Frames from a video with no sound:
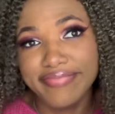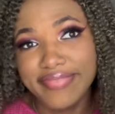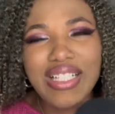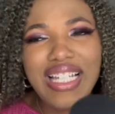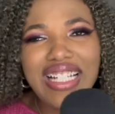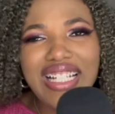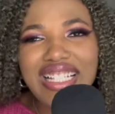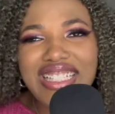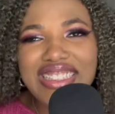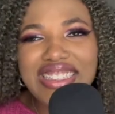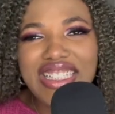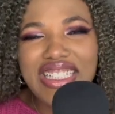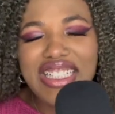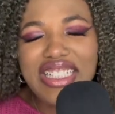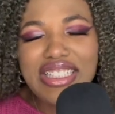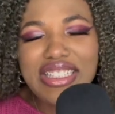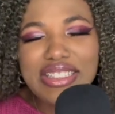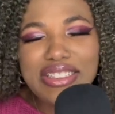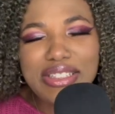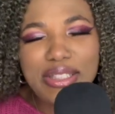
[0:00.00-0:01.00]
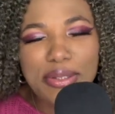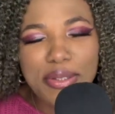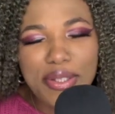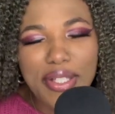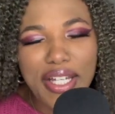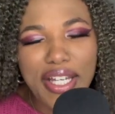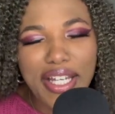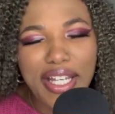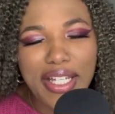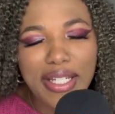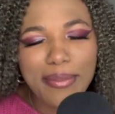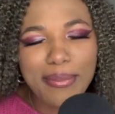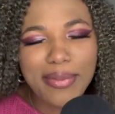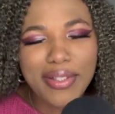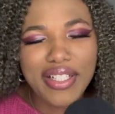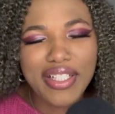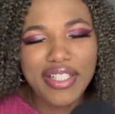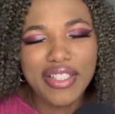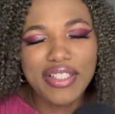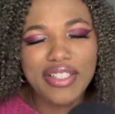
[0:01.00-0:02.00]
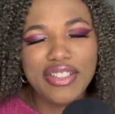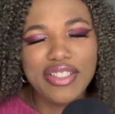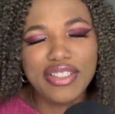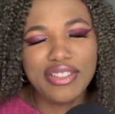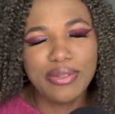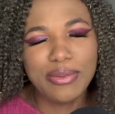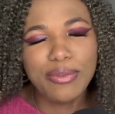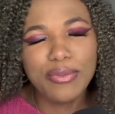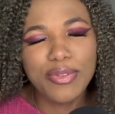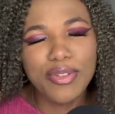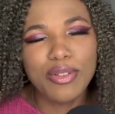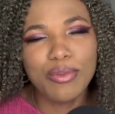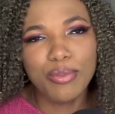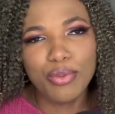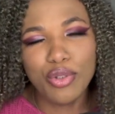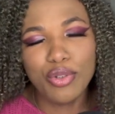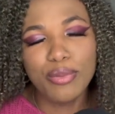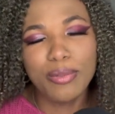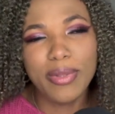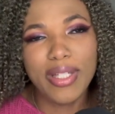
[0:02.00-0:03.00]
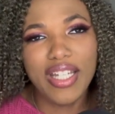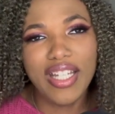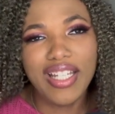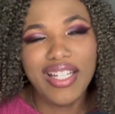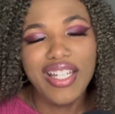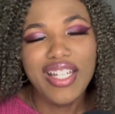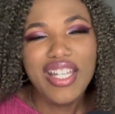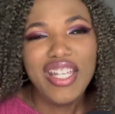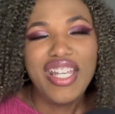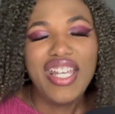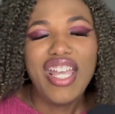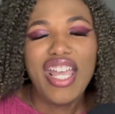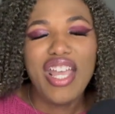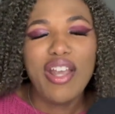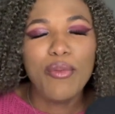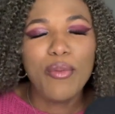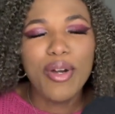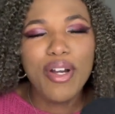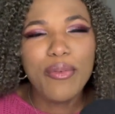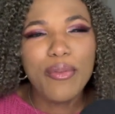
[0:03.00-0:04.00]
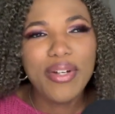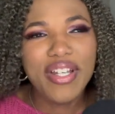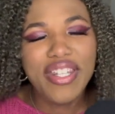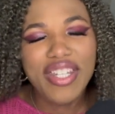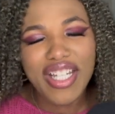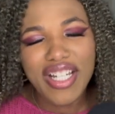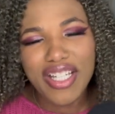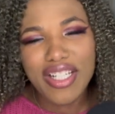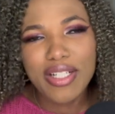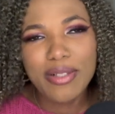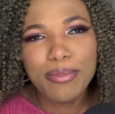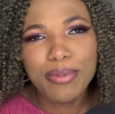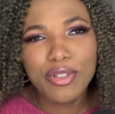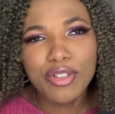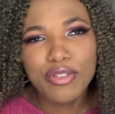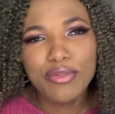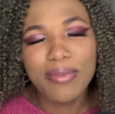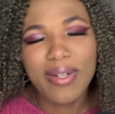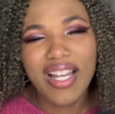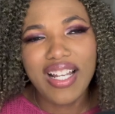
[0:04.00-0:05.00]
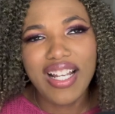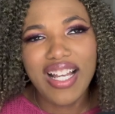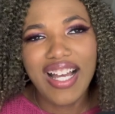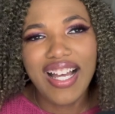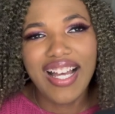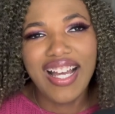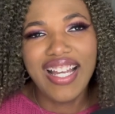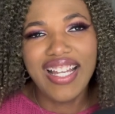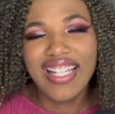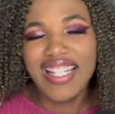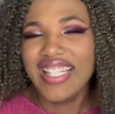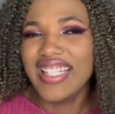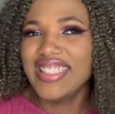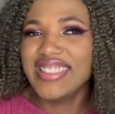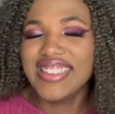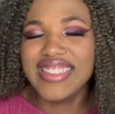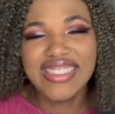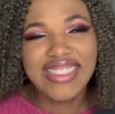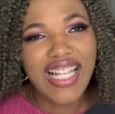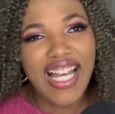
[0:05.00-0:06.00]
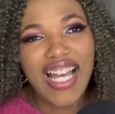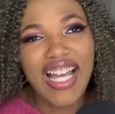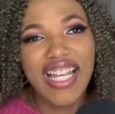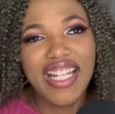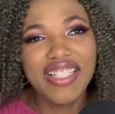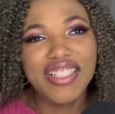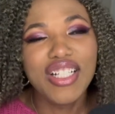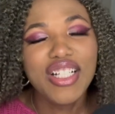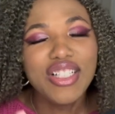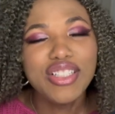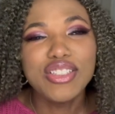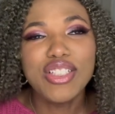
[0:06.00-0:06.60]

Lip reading: Like I said, he looks okay, but you know, there's room for improvement. And one way they can improve, my guy, is his height.